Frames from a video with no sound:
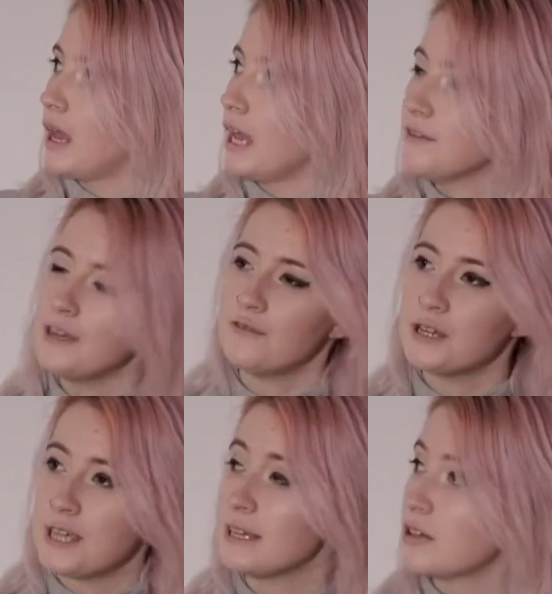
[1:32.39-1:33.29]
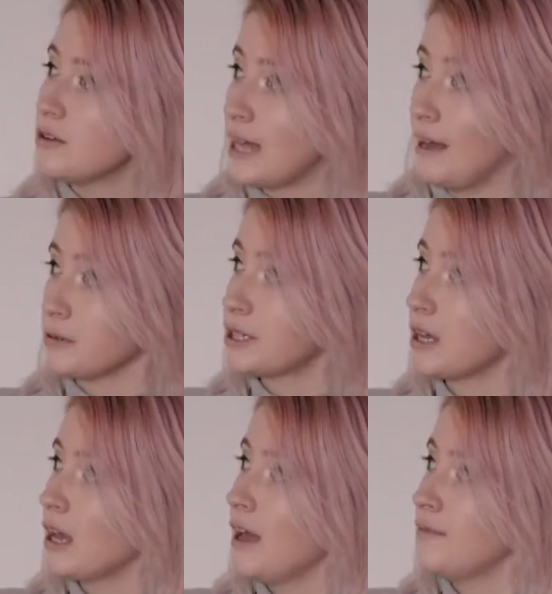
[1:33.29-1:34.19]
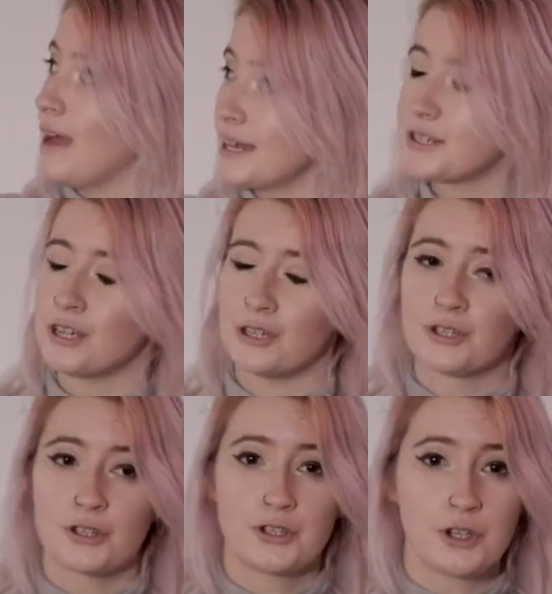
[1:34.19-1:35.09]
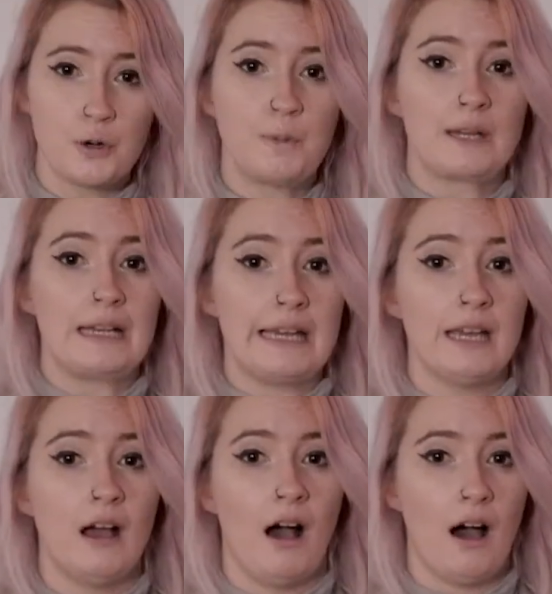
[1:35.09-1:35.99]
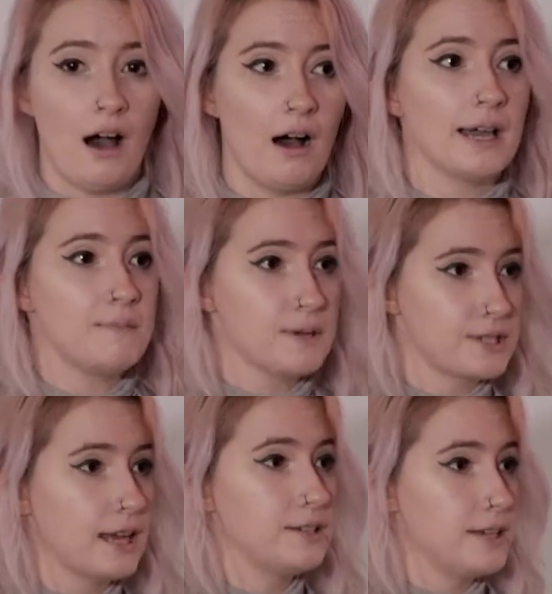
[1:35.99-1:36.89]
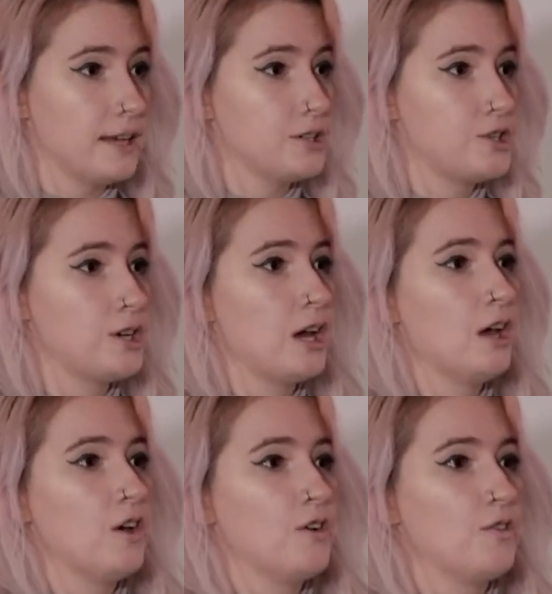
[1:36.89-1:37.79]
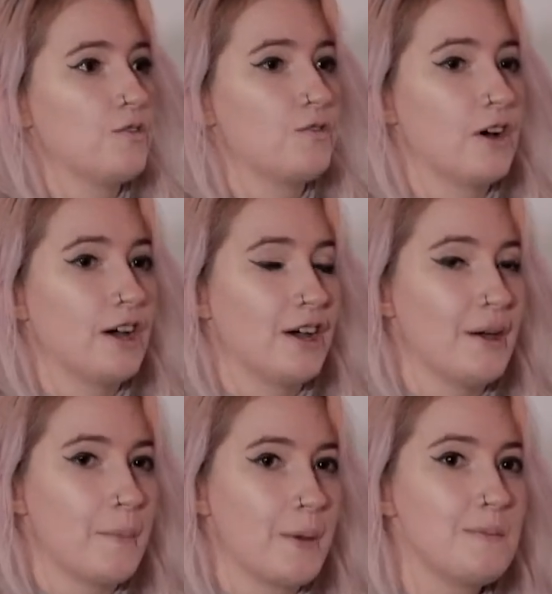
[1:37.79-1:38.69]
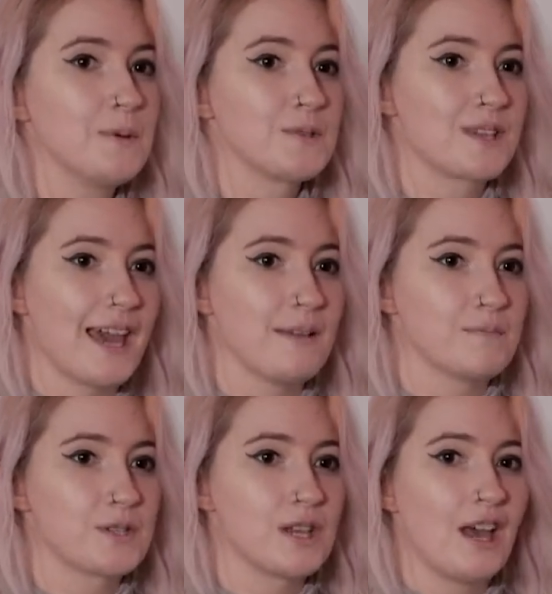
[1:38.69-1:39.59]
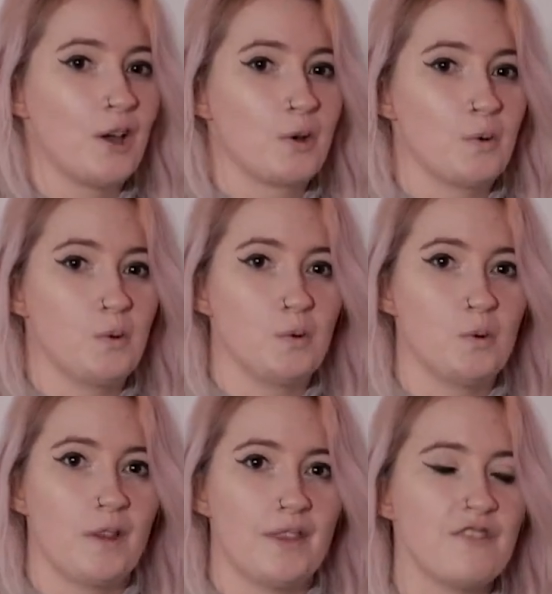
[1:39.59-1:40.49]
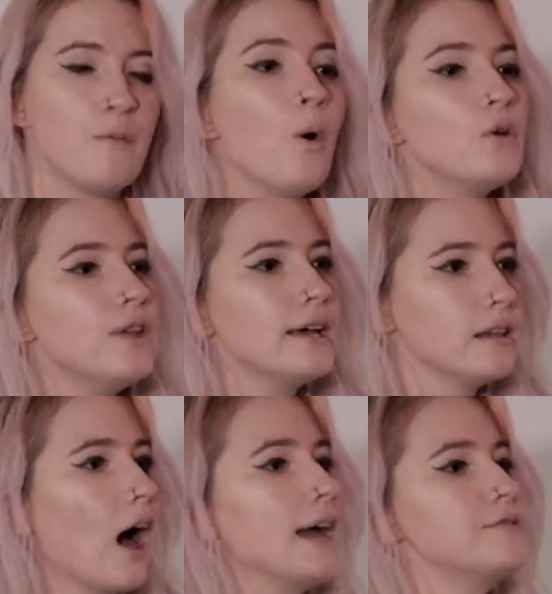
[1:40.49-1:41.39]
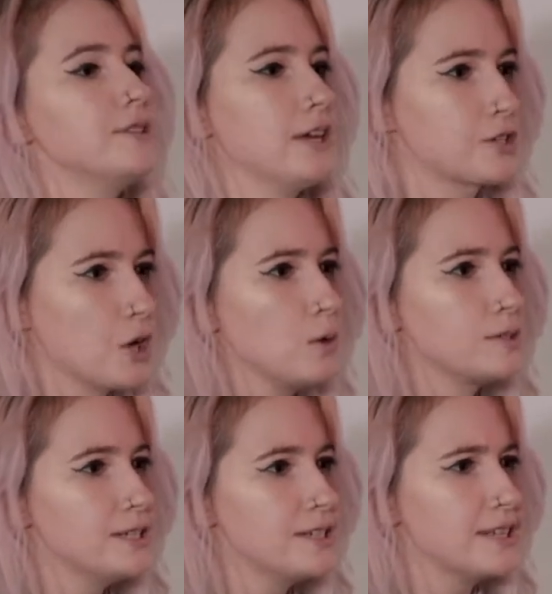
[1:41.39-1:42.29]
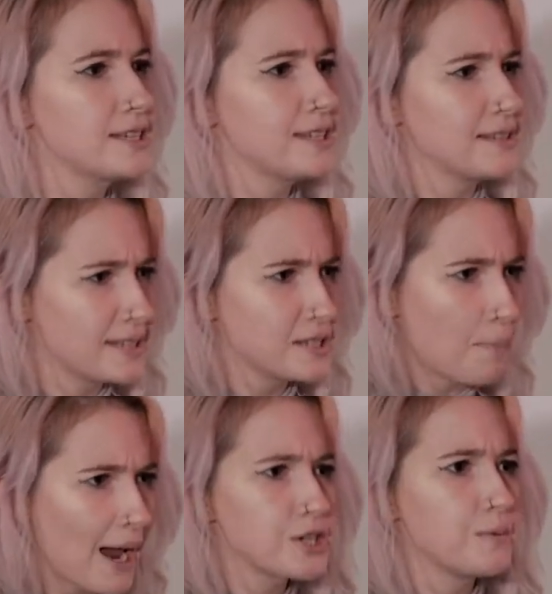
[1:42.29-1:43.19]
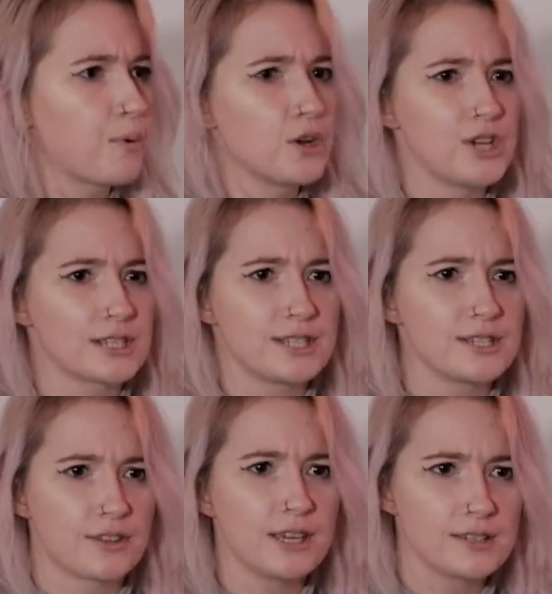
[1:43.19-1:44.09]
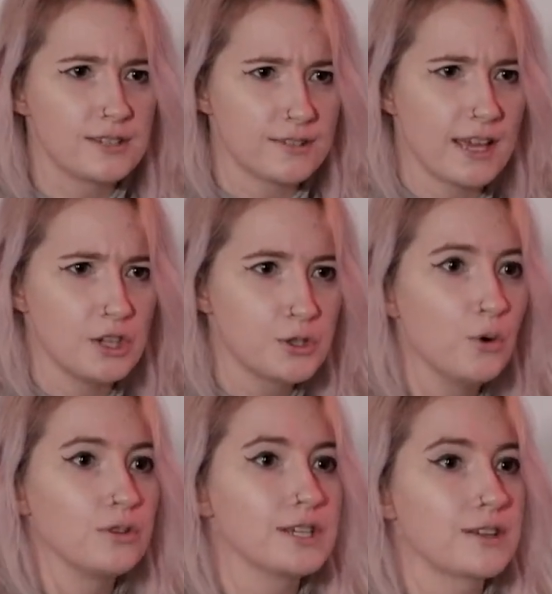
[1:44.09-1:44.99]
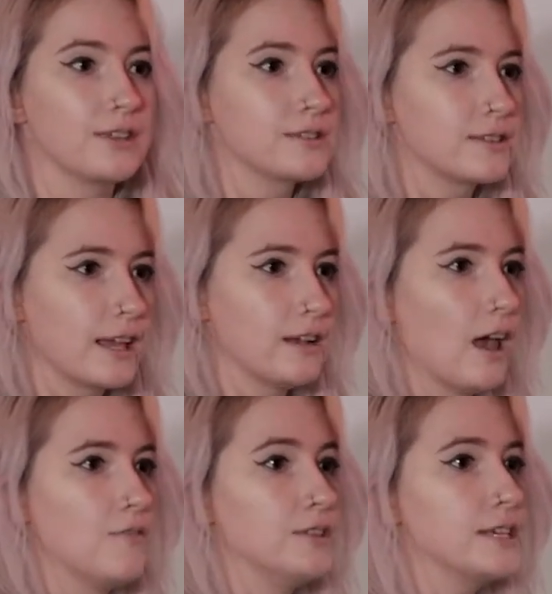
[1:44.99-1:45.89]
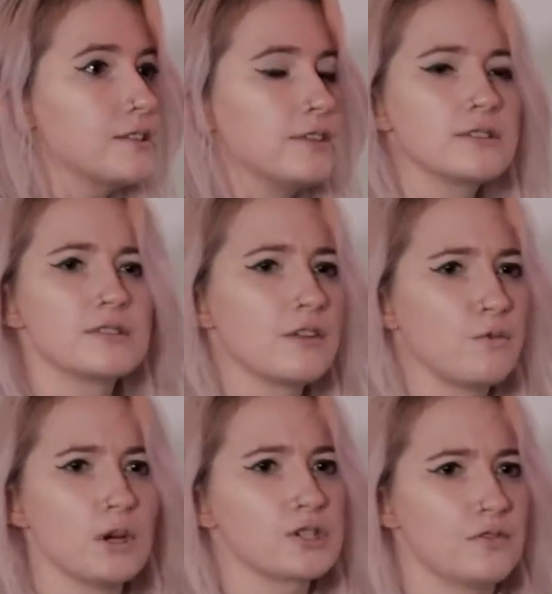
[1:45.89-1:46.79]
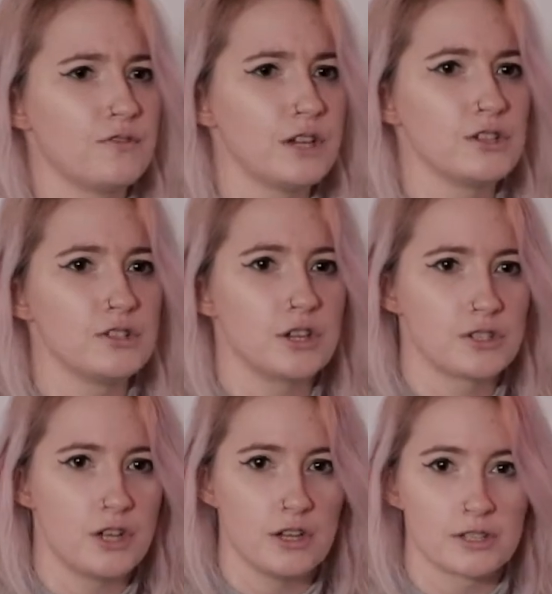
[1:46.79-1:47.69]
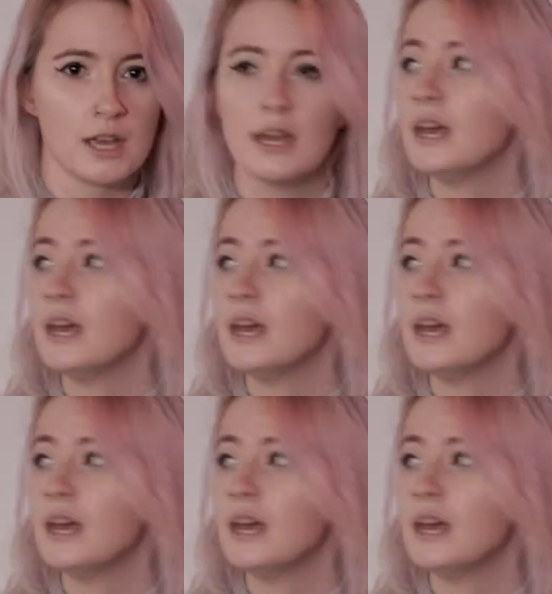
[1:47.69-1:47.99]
Even if we take those out, that's a stupidly high percentage for people's games who they've poured their lives and their souls into these things. These are passion projects. These are things that they adore. These are things that they love. And these are things that they've worked on for years and years and years.